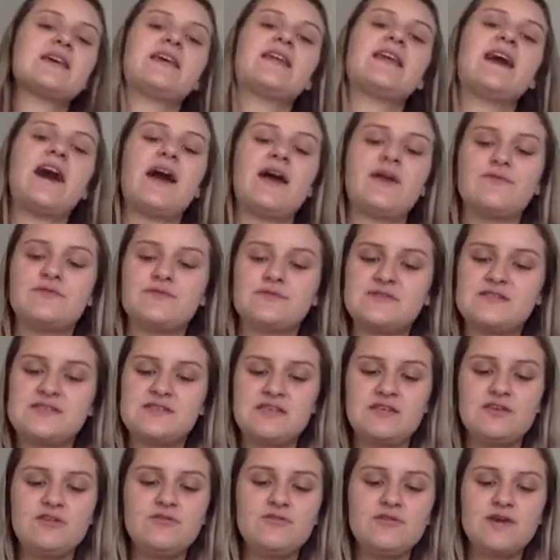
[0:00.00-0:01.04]
and I will see
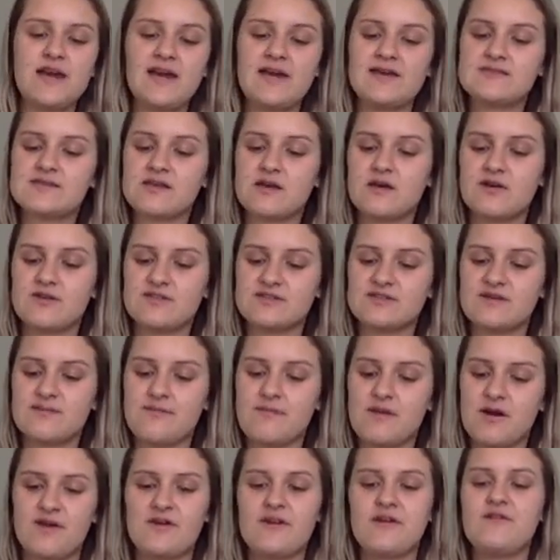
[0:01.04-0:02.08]
you guys all
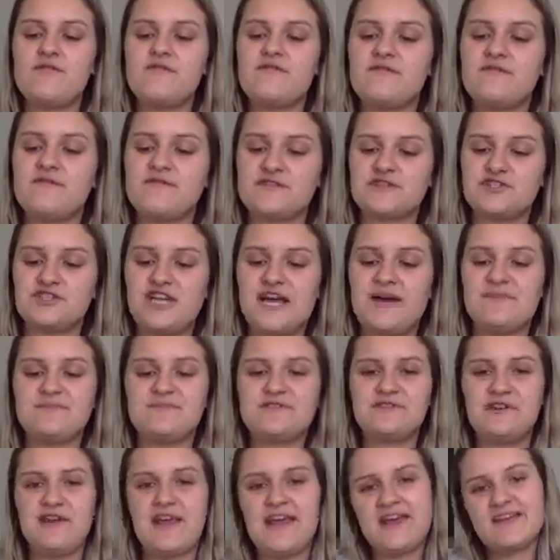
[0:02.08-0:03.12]
tomorrow for
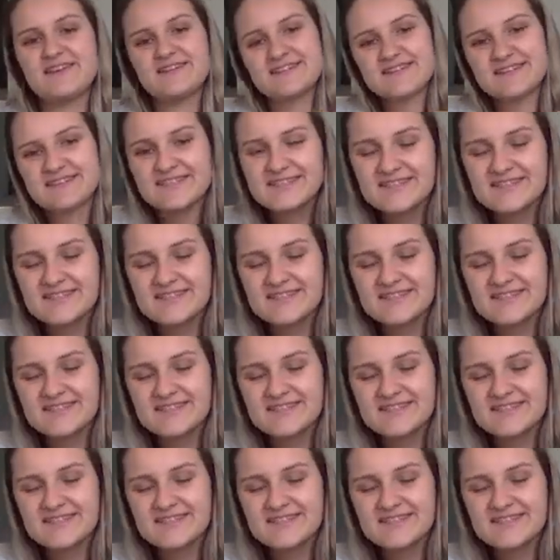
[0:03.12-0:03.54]
chapter 8.